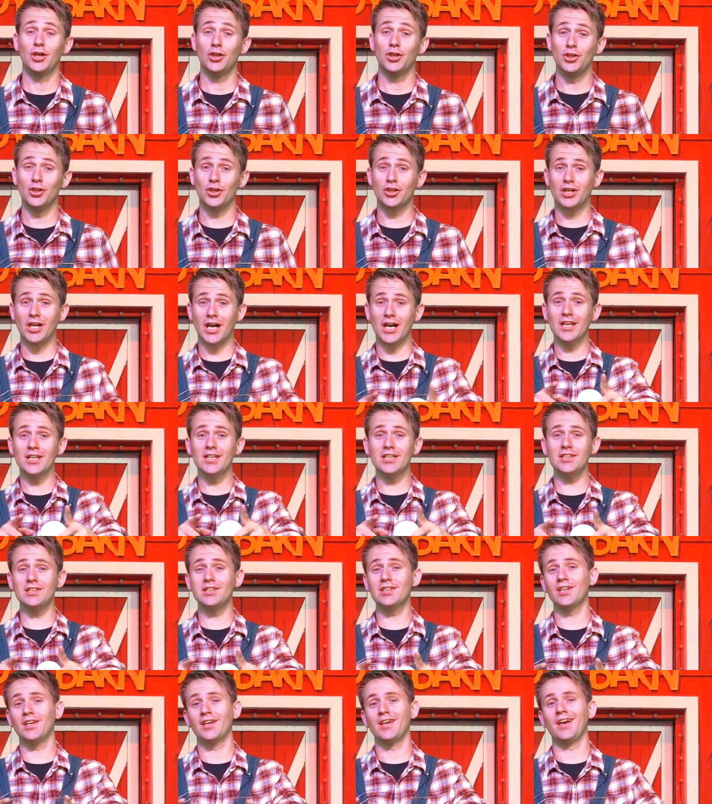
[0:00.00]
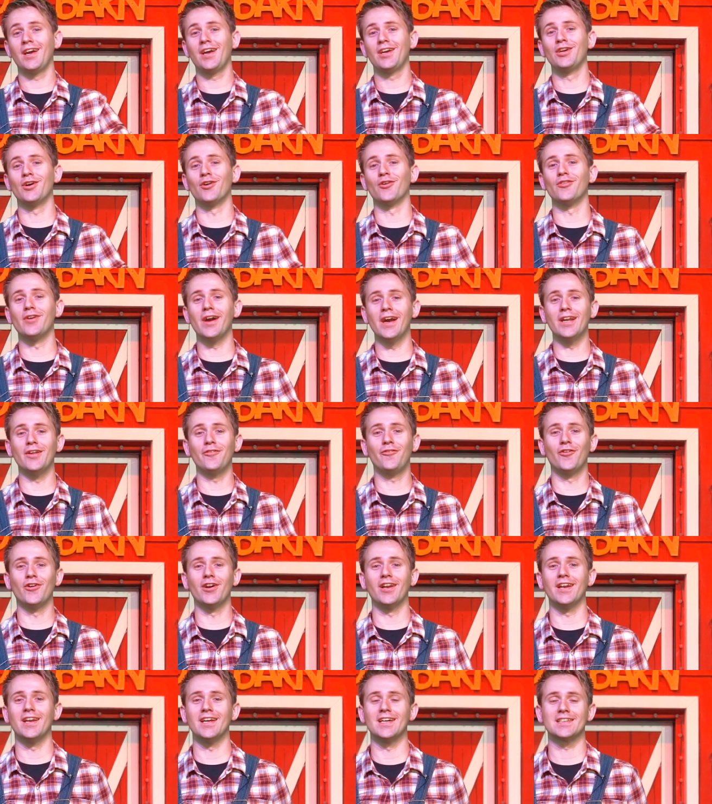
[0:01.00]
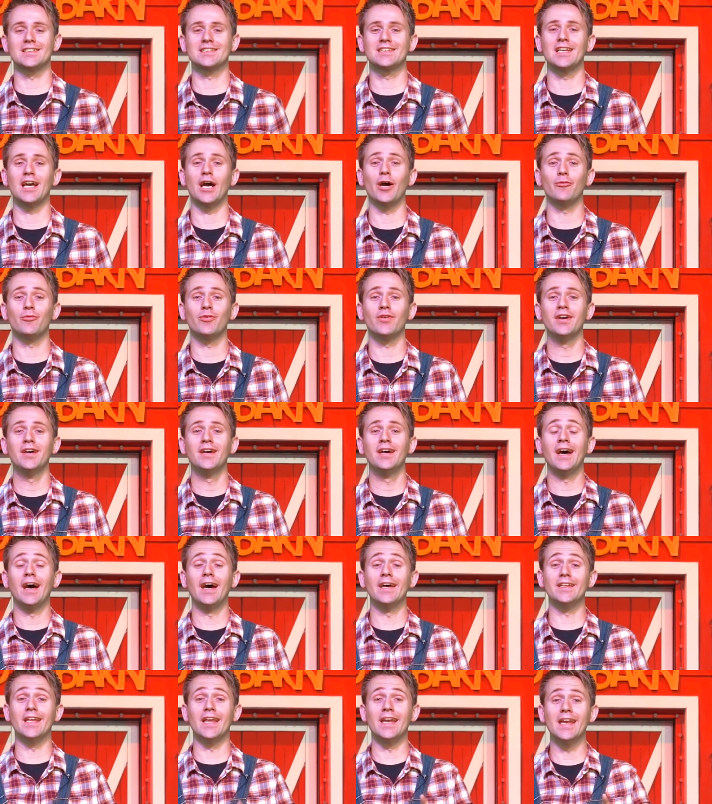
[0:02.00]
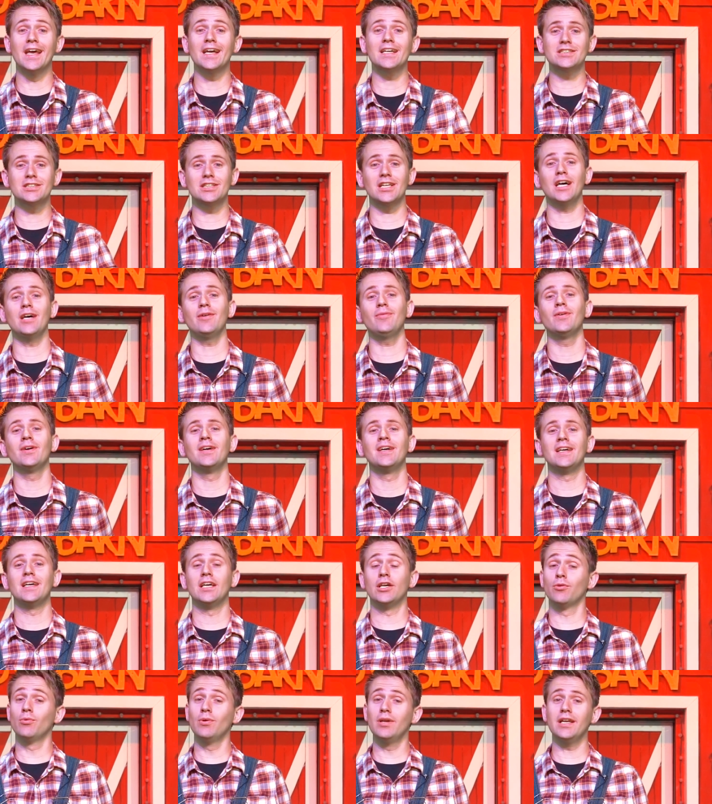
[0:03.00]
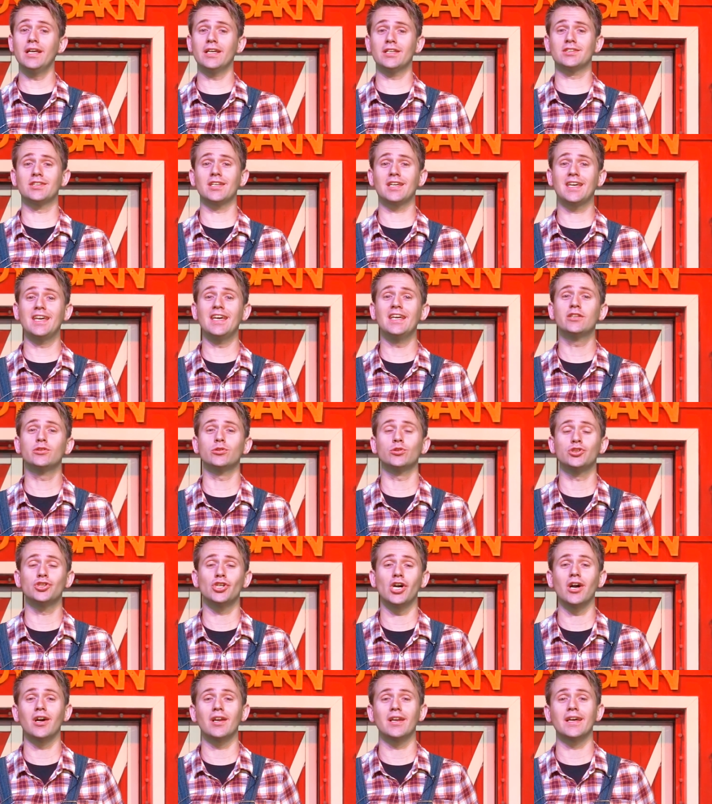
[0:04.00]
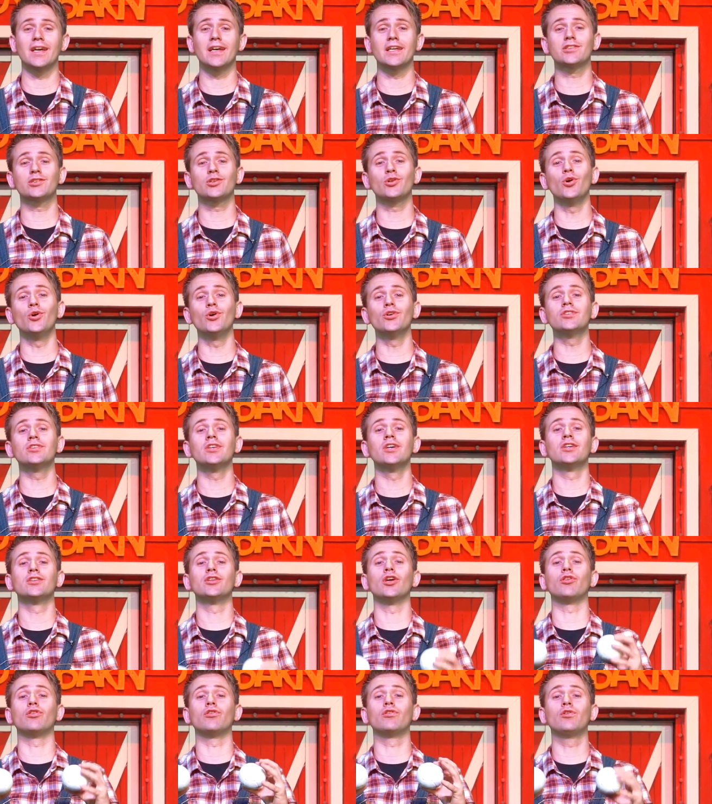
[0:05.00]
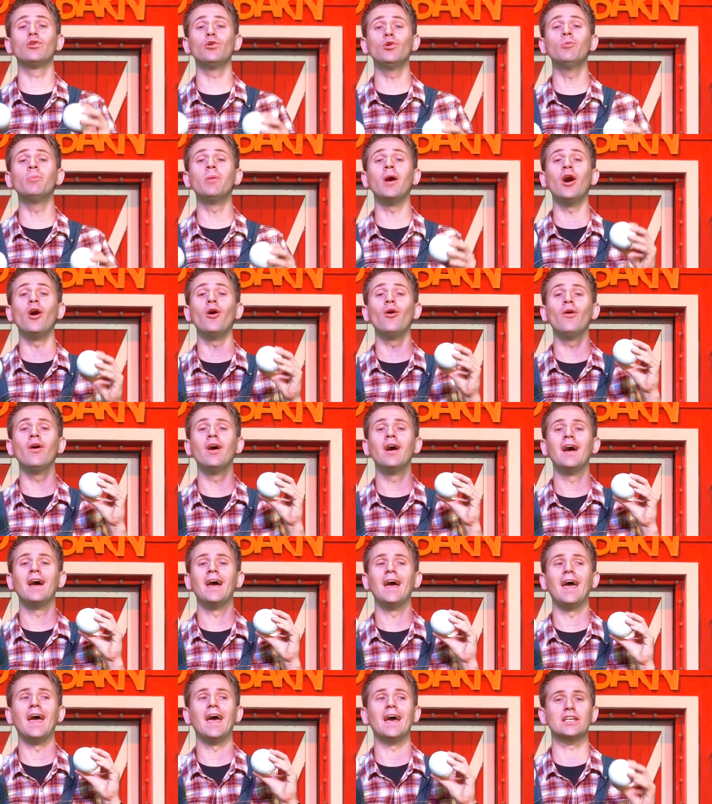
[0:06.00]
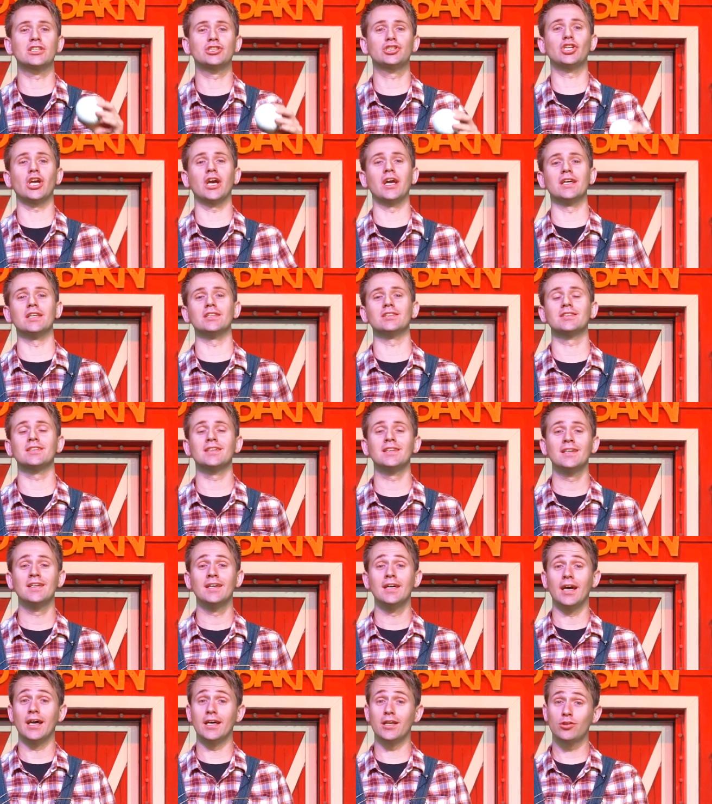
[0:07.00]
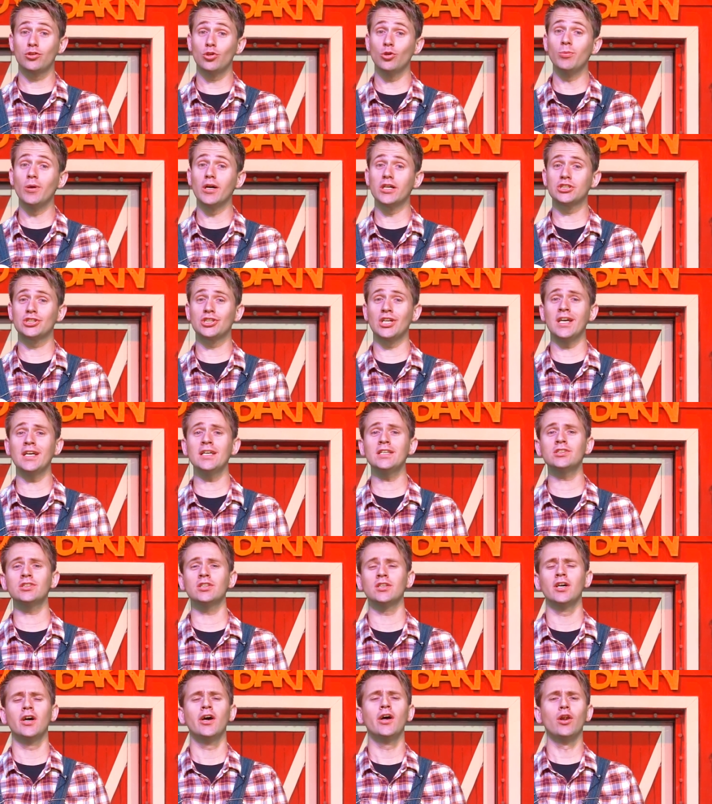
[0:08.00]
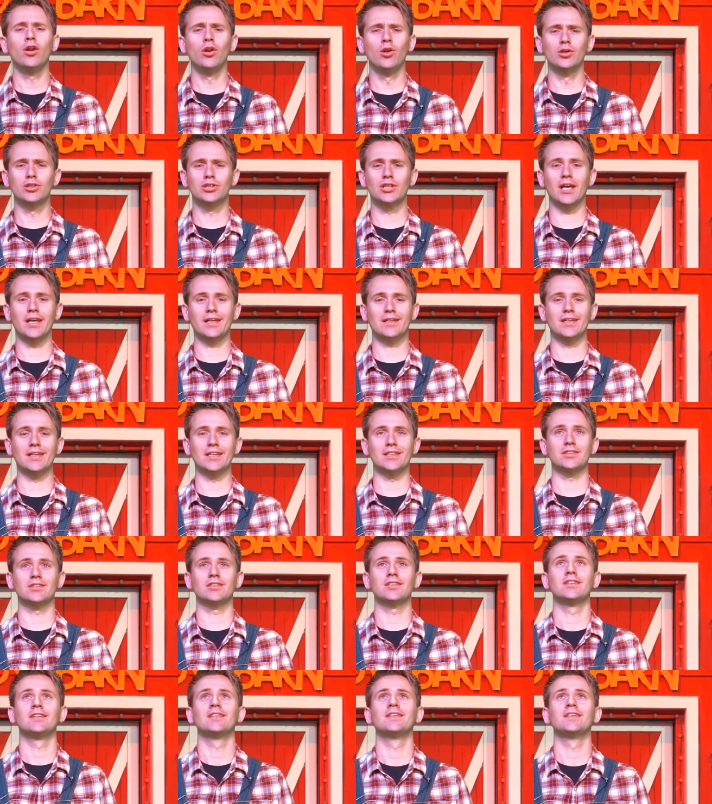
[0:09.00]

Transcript: You got it? You're ready for the next step. And the next step, it really is the key to juggling. It's called the 2-ball exchange. And the 2-ball exchange looks like this.